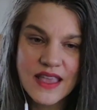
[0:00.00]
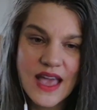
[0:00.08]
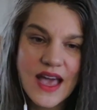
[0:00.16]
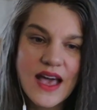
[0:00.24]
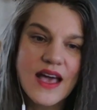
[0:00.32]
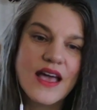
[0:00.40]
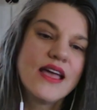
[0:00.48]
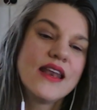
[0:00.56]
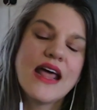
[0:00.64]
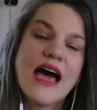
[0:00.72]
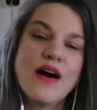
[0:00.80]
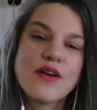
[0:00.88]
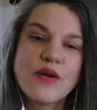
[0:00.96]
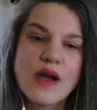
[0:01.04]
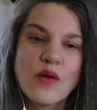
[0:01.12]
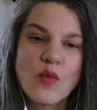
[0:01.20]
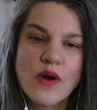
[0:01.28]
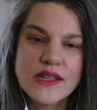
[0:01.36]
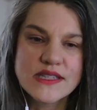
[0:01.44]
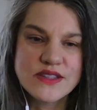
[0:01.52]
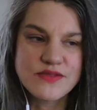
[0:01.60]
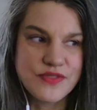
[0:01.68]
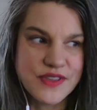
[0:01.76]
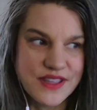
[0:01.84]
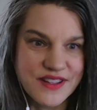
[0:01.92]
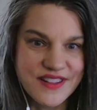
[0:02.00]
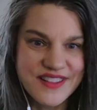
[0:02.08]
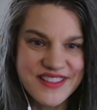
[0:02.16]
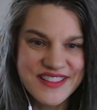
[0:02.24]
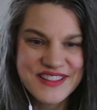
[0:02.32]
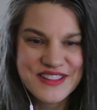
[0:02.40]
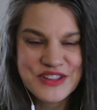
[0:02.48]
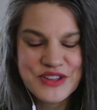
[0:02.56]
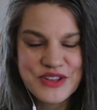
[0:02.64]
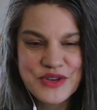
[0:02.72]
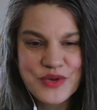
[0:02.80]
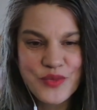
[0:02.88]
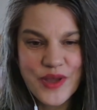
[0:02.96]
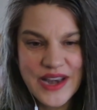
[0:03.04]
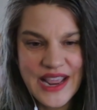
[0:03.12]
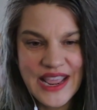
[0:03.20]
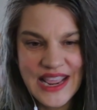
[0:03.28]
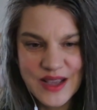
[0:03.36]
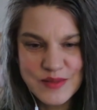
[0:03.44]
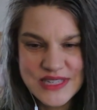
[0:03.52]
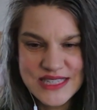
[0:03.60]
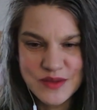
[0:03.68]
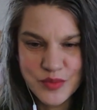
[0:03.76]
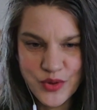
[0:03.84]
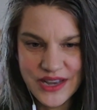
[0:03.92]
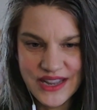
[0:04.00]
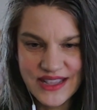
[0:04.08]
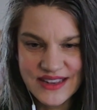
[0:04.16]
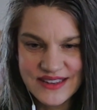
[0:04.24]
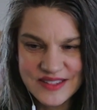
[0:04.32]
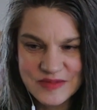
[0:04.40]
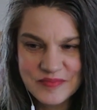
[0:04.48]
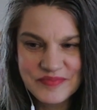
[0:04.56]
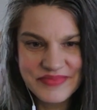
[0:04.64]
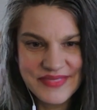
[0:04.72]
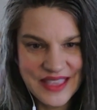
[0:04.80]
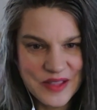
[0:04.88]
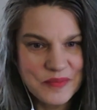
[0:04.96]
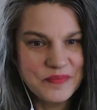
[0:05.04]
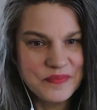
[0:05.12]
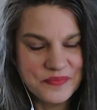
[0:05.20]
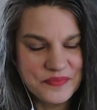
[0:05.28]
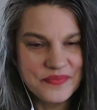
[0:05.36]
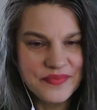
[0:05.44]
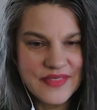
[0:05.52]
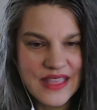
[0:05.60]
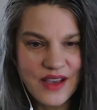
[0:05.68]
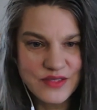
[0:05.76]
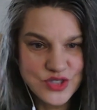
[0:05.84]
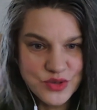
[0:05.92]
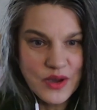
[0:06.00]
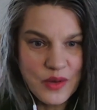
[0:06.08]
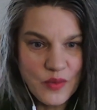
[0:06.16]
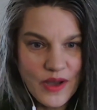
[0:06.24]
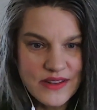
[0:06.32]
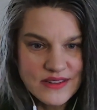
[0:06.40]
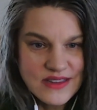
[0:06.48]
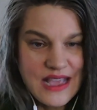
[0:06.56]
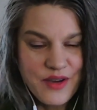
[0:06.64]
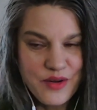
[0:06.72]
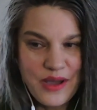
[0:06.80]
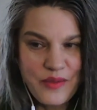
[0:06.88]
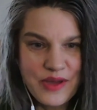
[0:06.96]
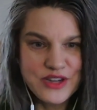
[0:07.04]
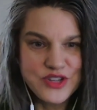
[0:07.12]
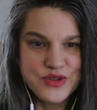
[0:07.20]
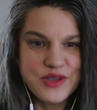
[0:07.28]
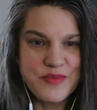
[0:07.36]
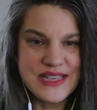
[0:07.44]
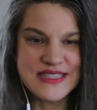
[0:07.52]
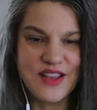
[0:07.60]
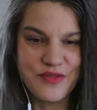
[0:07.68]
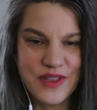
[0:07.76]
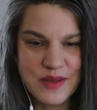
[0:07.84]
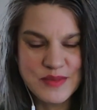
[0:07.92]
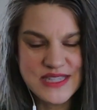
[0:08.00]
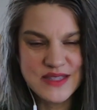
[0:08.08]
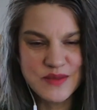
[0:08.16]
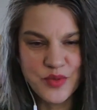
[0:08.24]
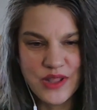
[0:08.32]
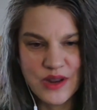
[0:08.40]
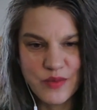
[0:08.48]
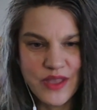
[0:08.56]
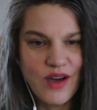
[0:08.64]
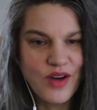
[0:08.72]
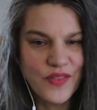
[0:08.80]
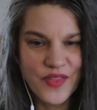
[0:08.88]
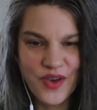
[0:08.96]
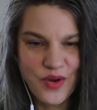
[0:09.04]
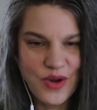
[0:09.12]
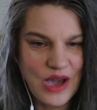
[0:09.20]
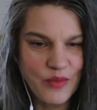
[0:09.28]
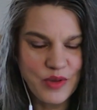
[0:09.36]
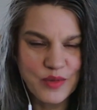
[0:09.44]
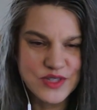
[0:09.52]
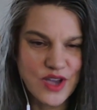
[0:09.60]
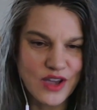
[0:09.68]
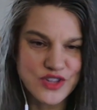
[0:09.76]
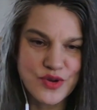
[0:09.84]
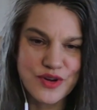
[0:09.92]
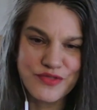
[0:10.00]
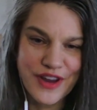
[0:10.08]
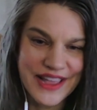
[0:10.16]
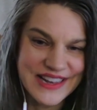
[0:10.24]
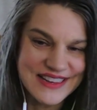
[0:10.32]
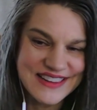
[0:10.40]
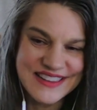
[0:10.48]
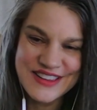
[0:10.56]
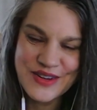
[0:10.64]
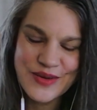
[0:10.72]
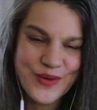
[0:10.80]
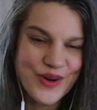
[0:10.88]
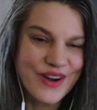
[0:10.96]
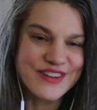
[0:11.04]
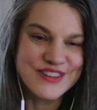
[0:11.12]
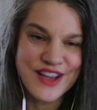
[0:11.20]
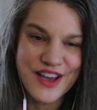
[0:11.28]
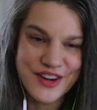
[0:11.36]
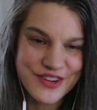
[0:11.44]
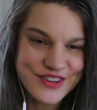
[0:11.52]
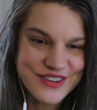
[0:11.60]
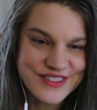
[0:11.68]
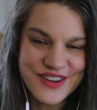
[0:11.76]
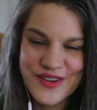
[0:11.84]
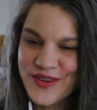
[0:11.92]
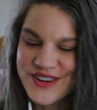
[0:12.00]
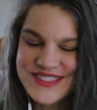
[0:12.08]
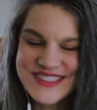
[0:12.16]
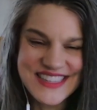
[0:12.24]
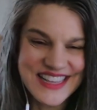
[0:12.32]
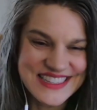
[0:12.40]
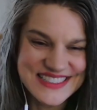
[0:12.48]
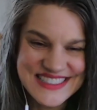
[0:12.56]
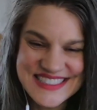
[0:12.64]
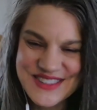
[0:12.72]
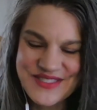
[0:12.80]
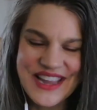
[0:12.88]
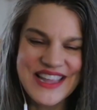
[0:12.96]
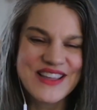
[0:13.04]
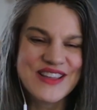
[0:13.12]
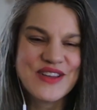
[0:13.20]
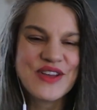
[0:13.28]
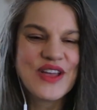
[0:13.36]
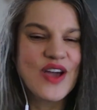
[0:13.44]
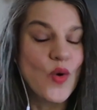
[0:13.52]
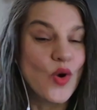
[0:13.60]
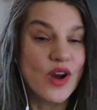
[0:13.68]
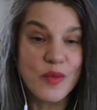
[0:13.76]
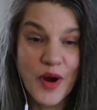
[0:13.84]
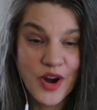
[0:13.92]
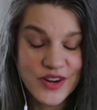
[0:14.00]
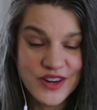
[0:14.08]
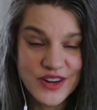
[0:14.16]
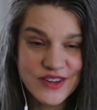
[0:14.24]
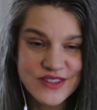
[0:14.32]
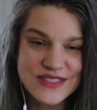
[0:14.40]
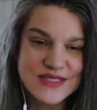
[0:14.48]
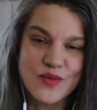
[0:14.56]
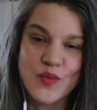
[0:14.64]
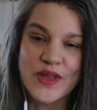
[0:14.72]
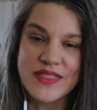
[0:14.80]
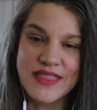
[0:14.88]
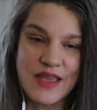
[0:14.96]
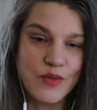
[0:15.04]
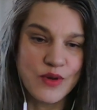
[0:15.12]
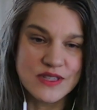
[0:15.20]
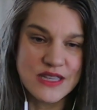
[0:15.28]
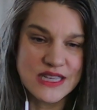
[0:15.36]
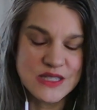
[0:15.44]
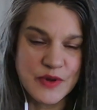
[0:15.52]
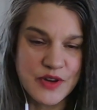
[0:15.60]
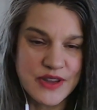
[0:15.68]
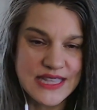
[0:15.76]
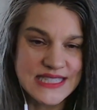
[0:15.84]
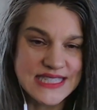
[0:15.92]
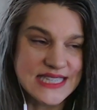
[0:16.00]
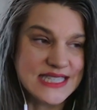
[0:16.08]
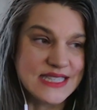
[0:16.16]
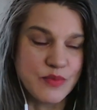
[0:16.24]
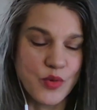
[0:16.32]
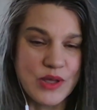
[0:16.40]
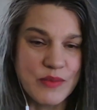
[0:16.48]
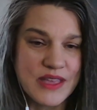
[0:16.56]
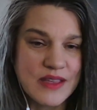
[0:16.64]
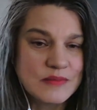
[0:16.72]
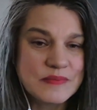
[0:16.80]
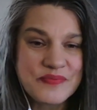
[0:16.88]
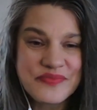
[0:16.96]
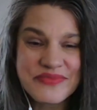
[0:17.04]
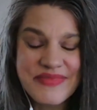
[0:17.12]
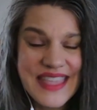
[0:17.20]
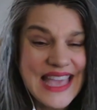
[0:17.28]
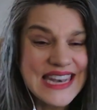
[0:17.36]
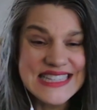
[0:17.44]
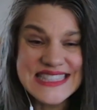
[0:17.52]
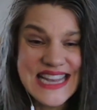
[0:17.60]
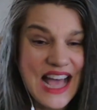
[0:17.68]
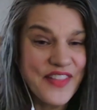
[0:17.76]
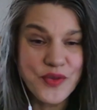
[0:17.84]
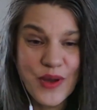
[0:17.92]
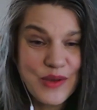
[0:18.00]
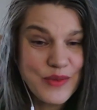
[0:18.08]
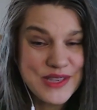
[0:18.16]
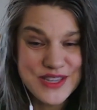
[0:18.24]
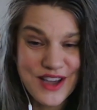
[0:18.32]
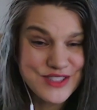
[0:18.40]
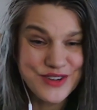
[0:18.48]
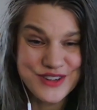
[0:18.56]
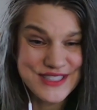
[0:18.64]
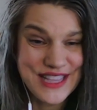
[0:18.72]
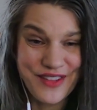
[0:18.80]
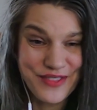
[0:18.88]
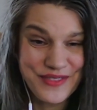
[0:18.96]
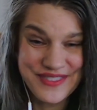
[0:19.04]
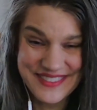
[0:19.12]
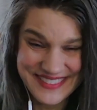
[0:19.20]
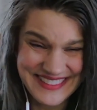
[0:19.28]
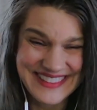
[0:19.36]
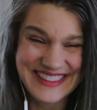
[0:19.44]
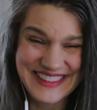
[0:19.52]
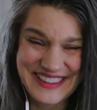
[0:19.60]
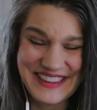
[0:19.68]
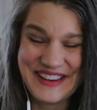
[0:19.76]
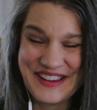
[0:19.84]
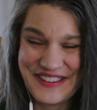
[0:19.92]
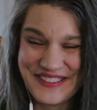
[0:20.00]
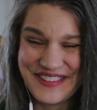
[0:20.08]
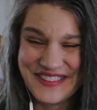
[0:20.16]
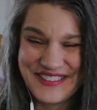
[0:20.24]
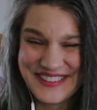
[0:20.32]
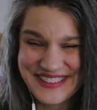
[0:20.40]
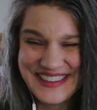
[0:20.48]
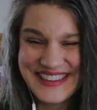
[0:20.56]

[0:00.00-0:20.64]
Yeah. And how do I want to feel when I am disappointed? Like, how do I want to treat myself when I'm disappointed? We all know how we would talk to our friend or our daughter or our sons, right? Or our partners when they were experiencing disappointment. And it's not the way we talk to ourselves, you know?